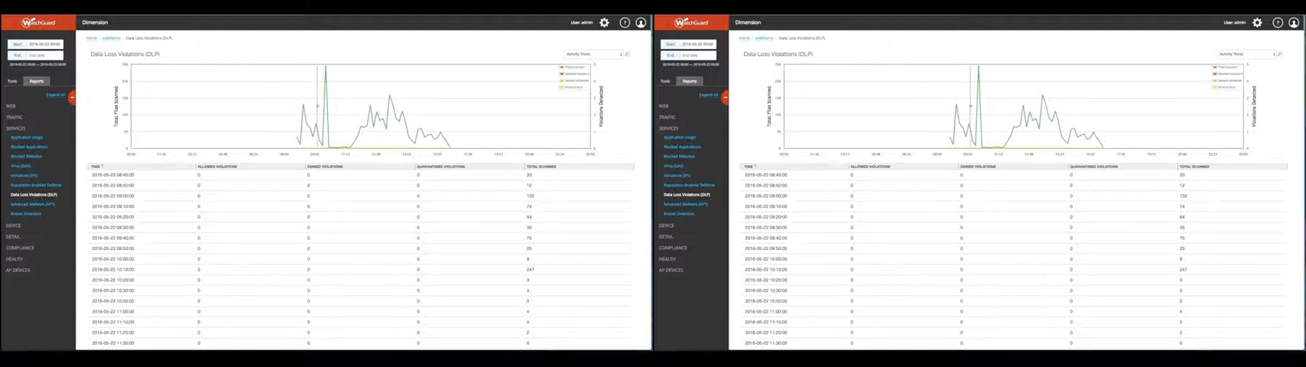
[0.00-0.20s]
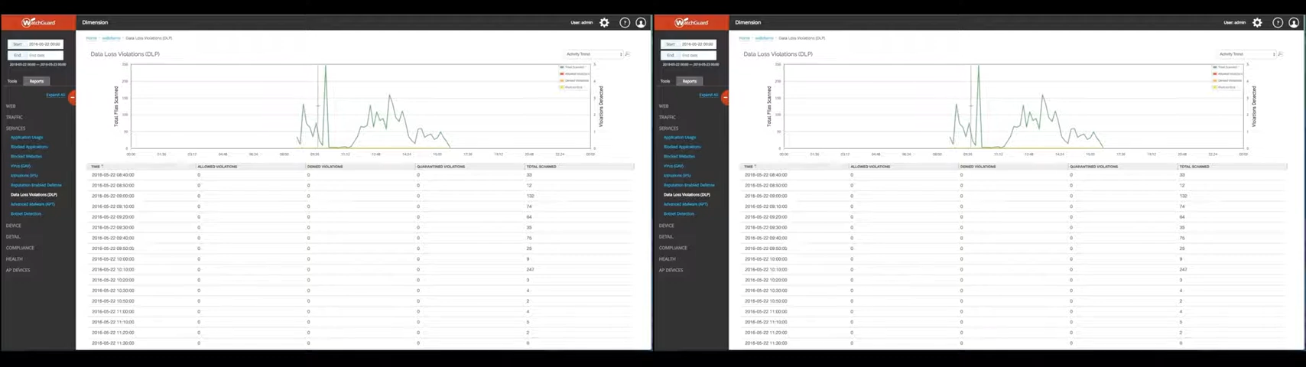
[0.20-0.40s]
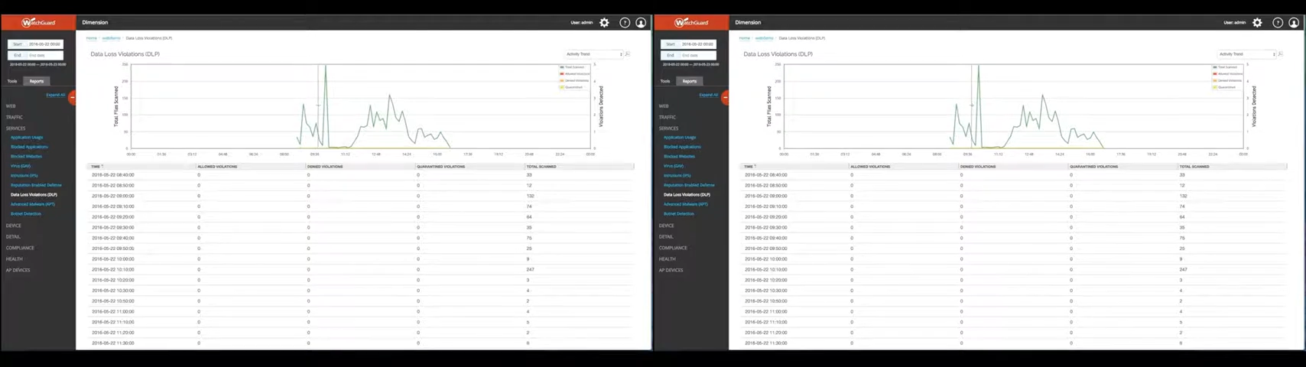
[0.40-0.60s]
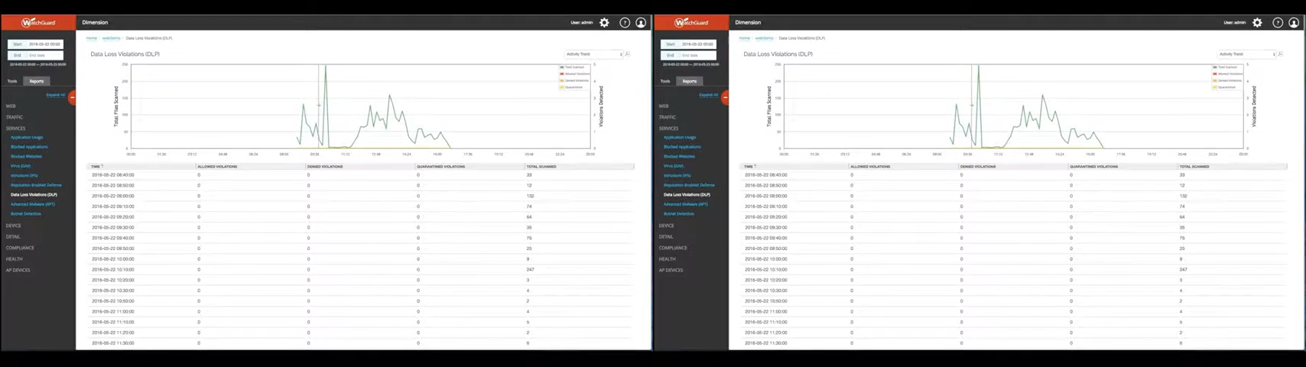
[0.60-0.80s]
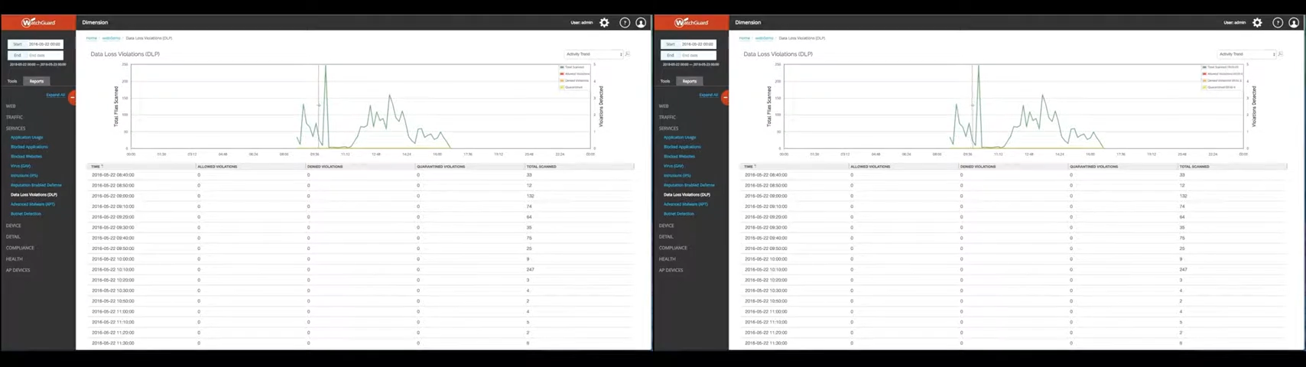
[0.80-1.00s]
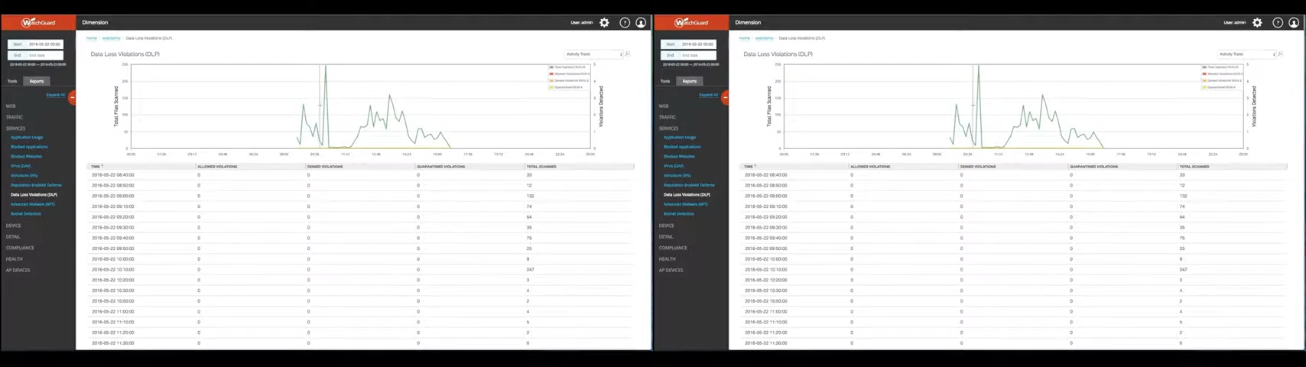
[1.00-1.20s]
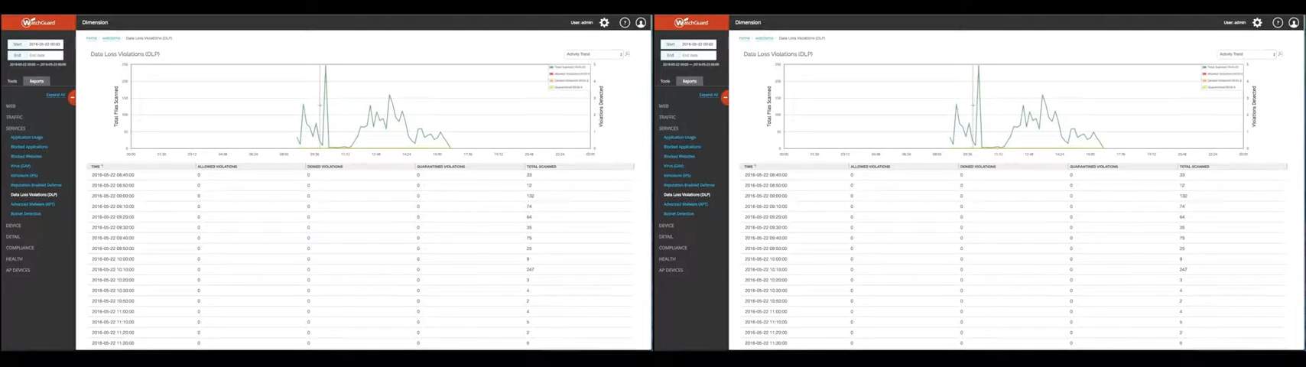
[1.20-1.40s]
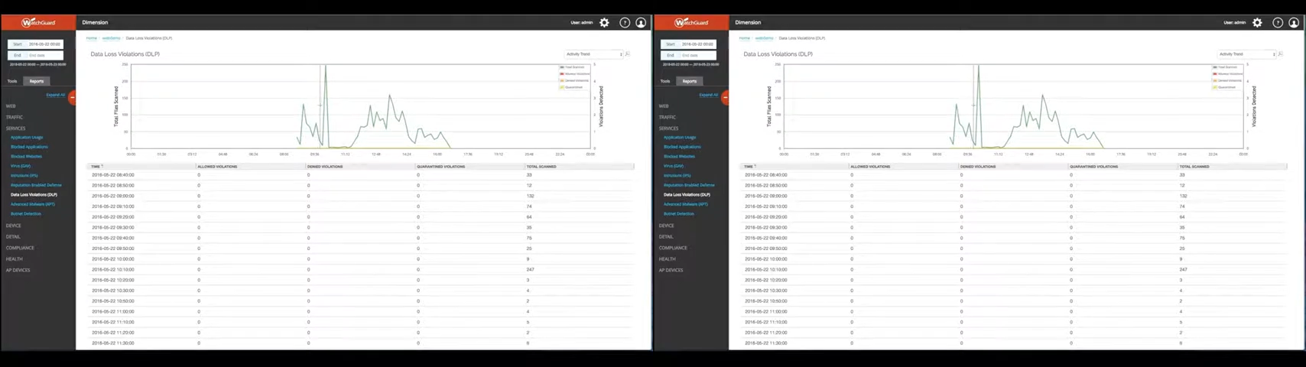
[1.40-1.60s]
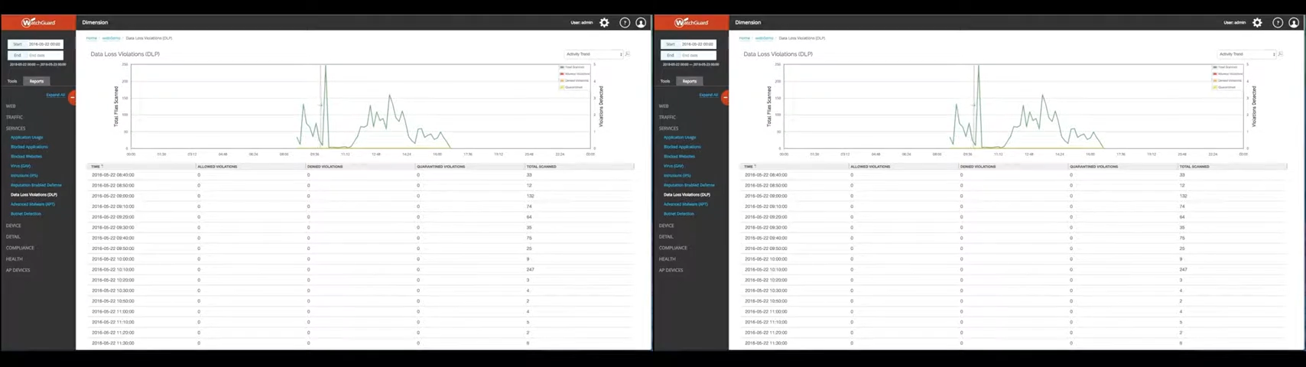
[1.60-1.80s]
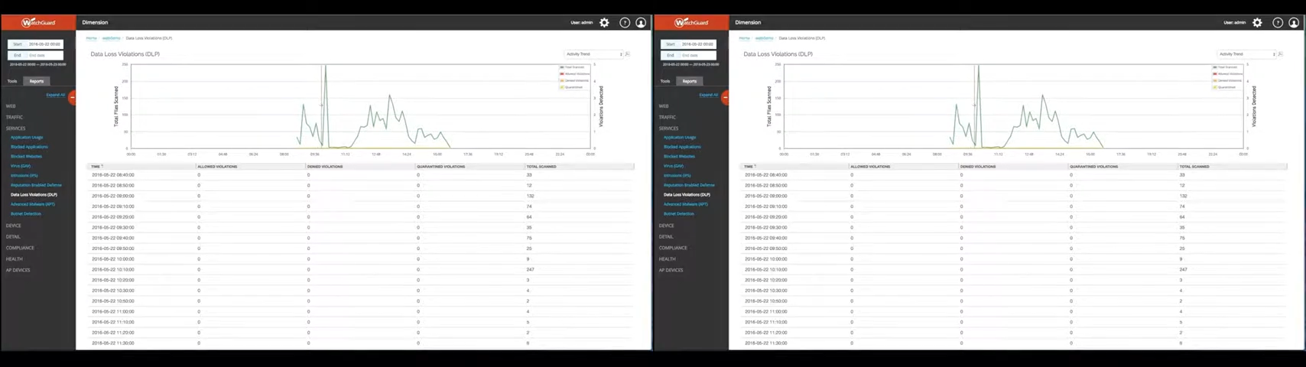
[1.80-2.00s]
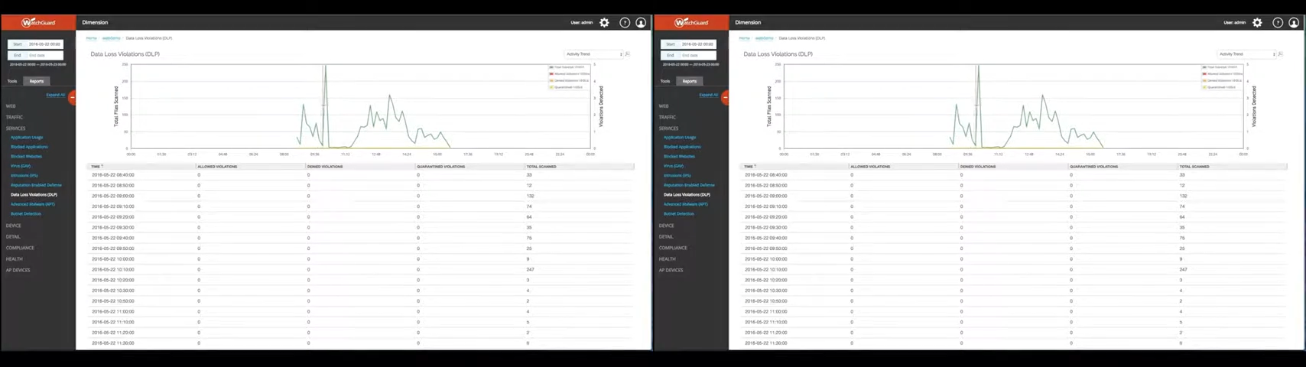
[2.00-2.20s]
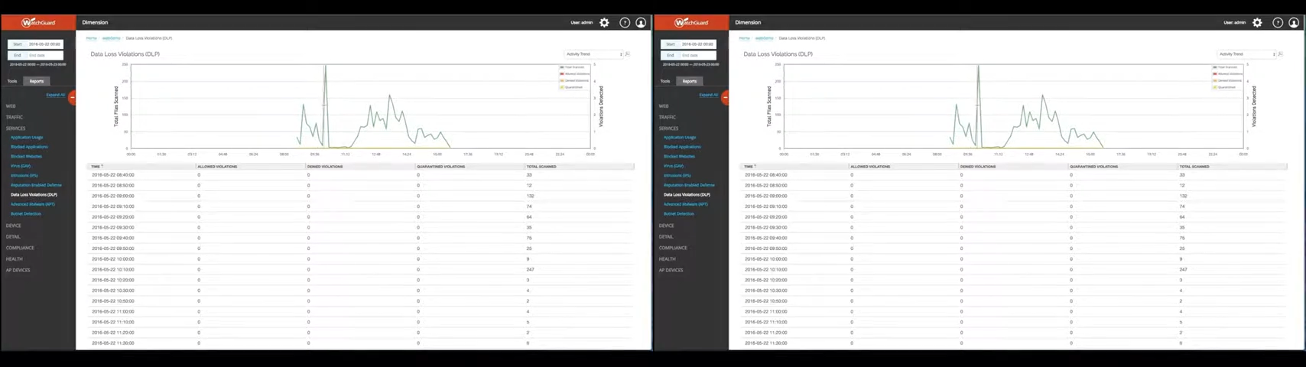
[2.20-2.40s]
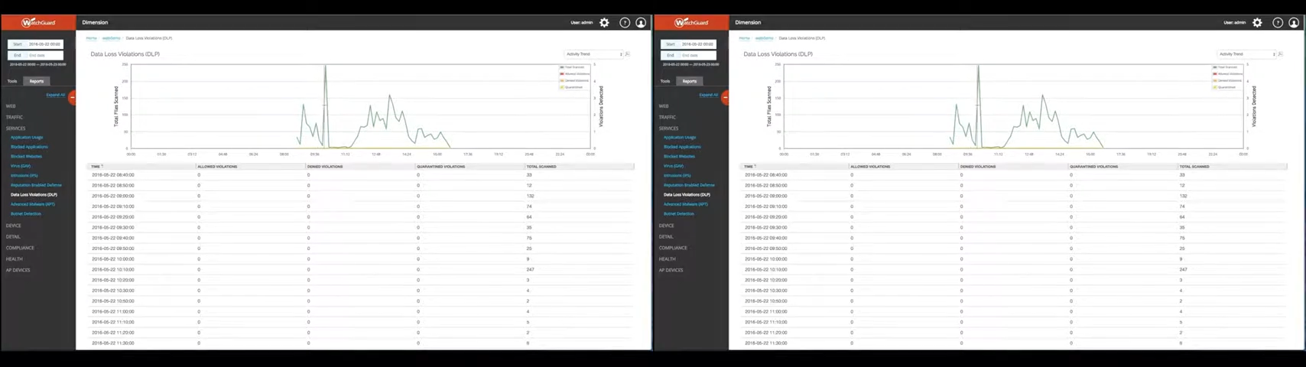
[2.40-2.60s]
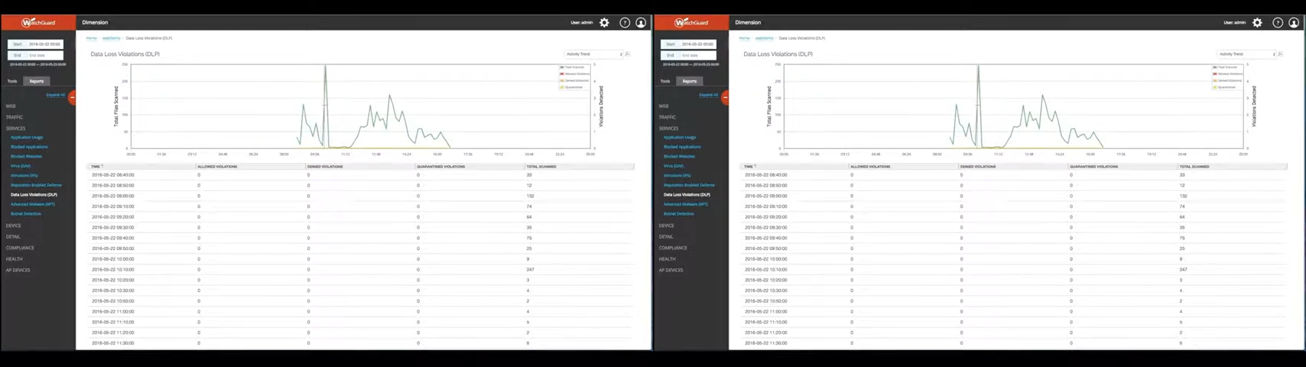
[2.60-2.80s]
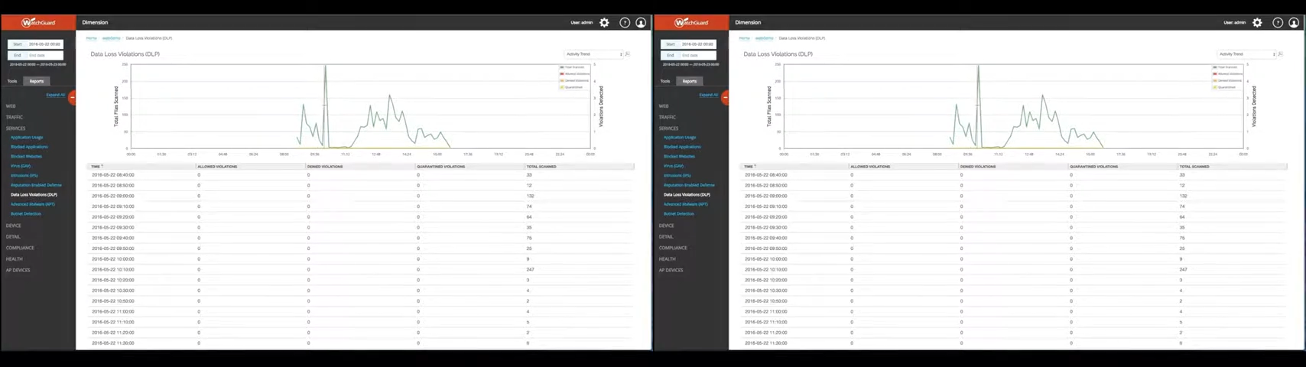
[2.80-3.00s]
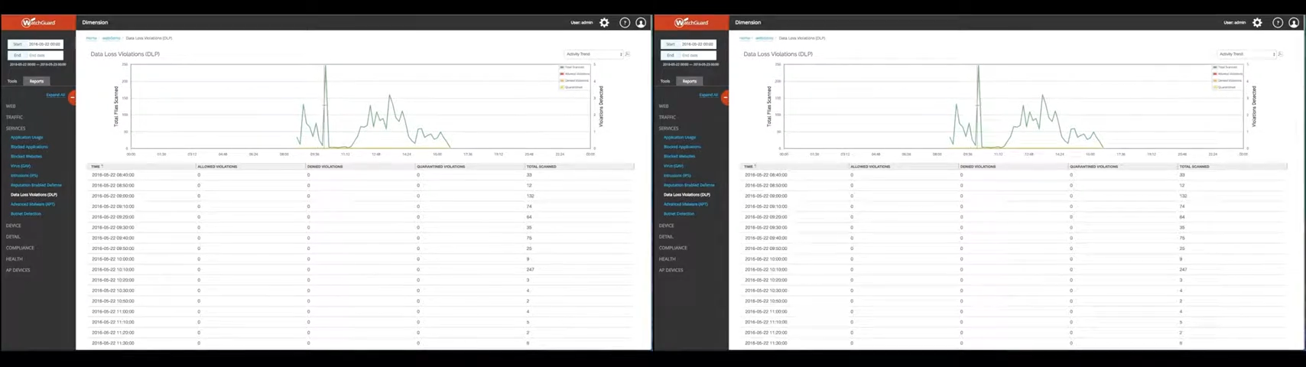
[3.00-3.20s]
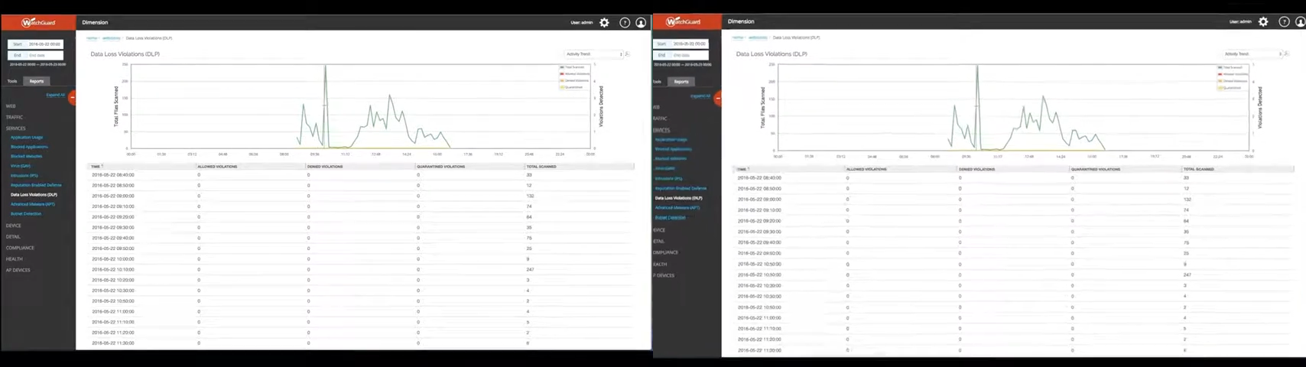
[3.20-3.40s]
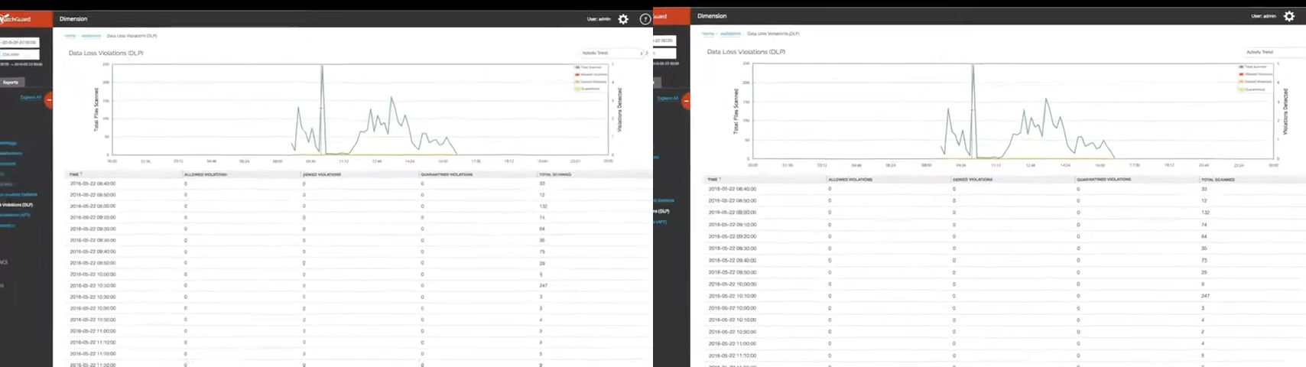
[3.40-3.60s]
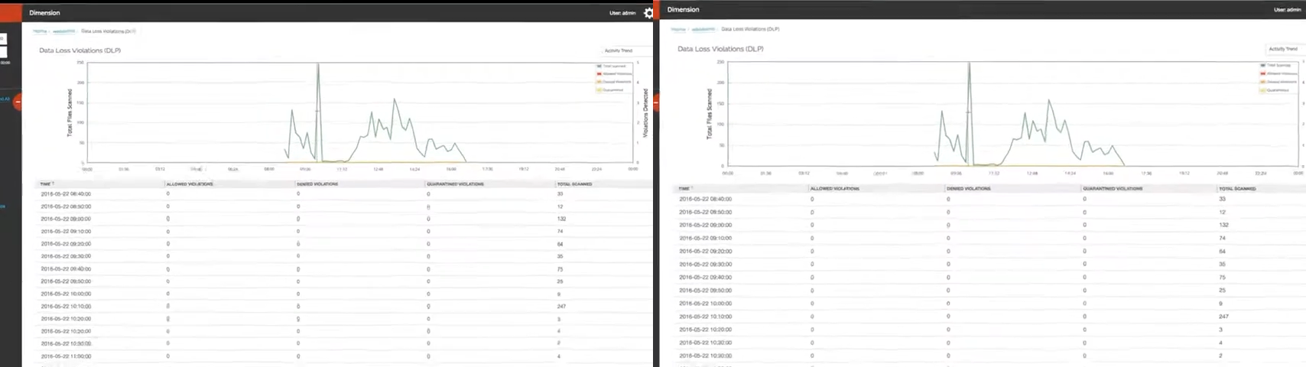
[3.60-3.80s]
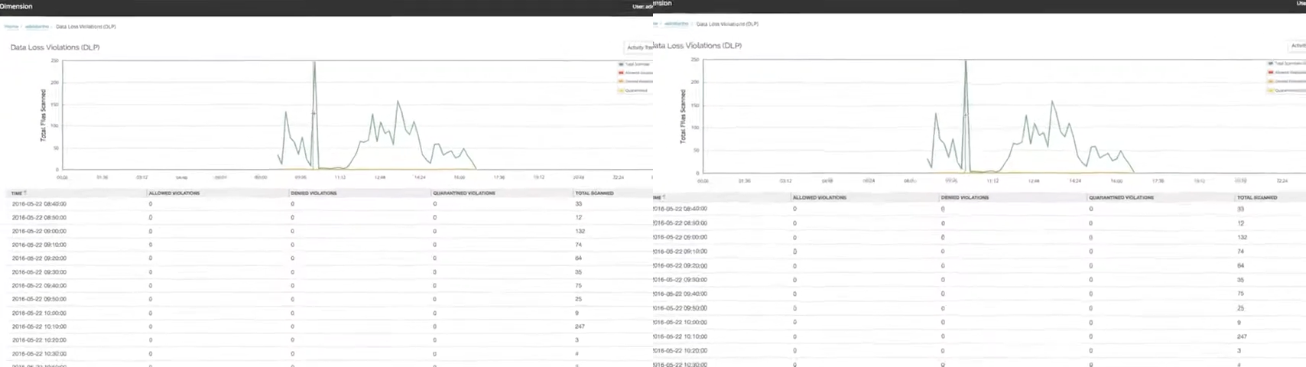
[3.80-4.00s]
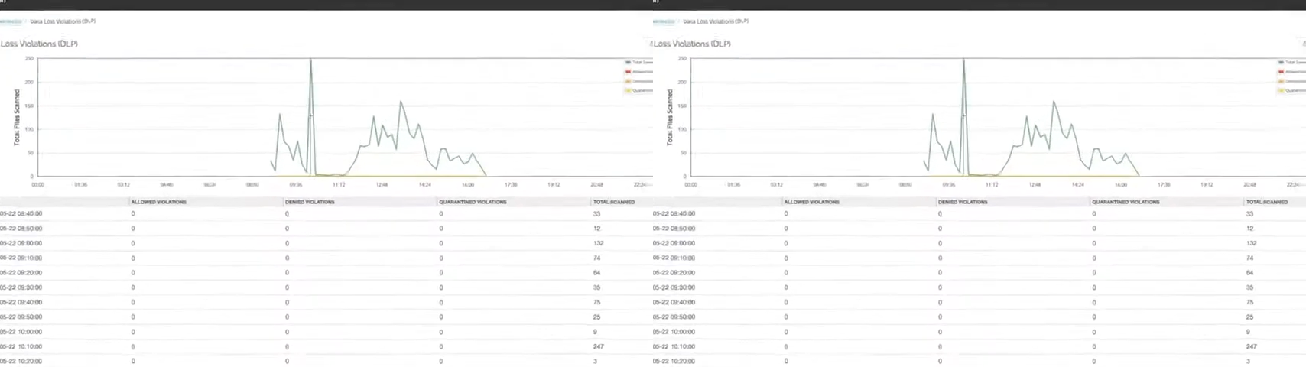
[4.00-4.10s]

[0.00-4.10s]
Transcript: [unreadable: no face in view]